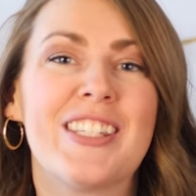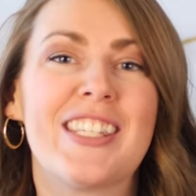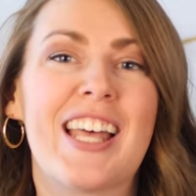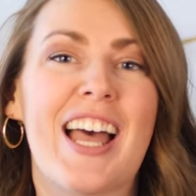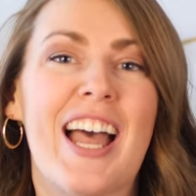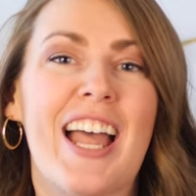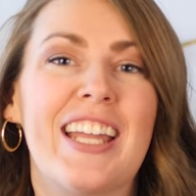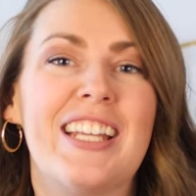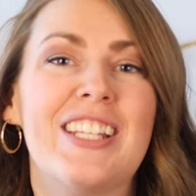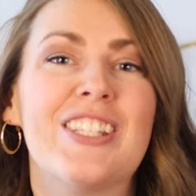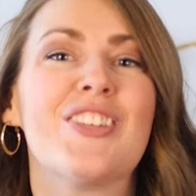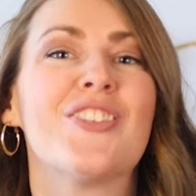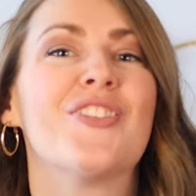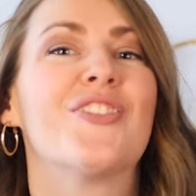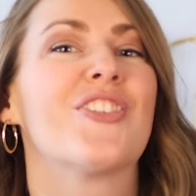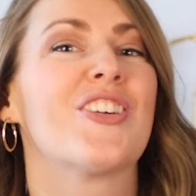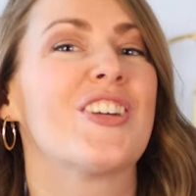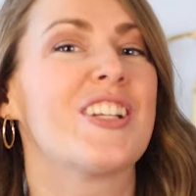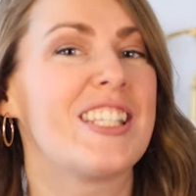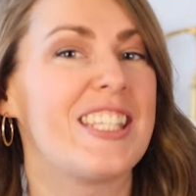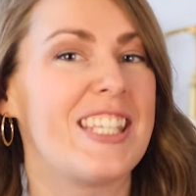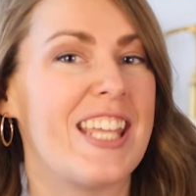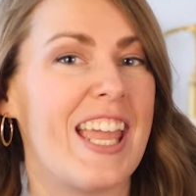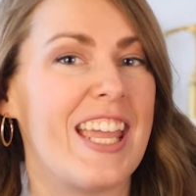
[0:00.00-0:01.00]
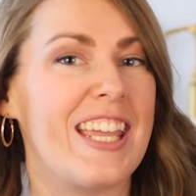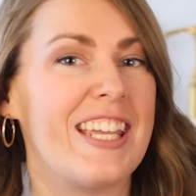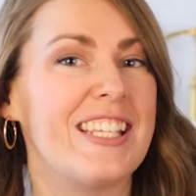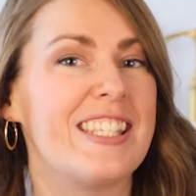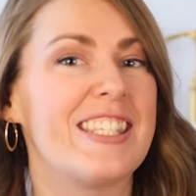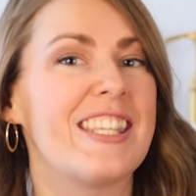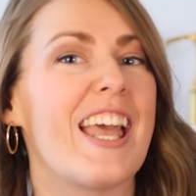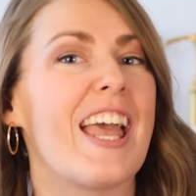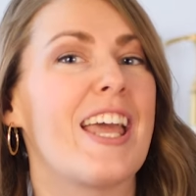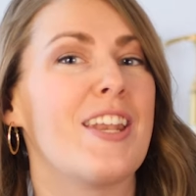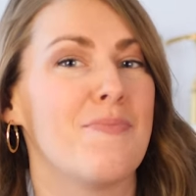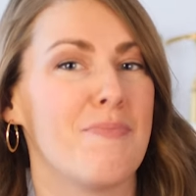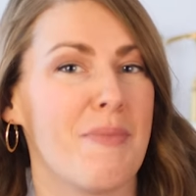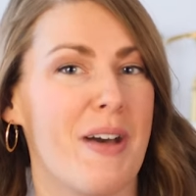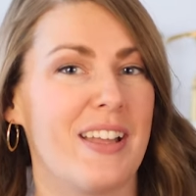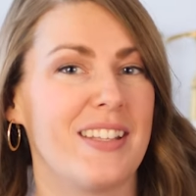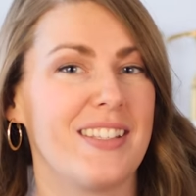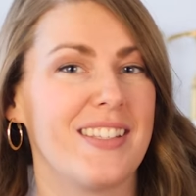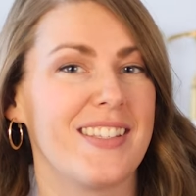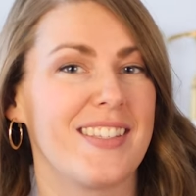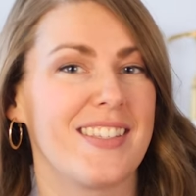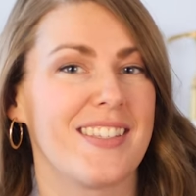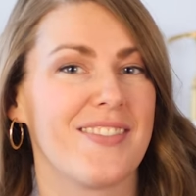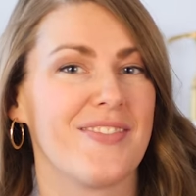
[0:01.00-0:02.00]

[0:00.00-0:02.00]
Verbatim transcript: signs for days and months.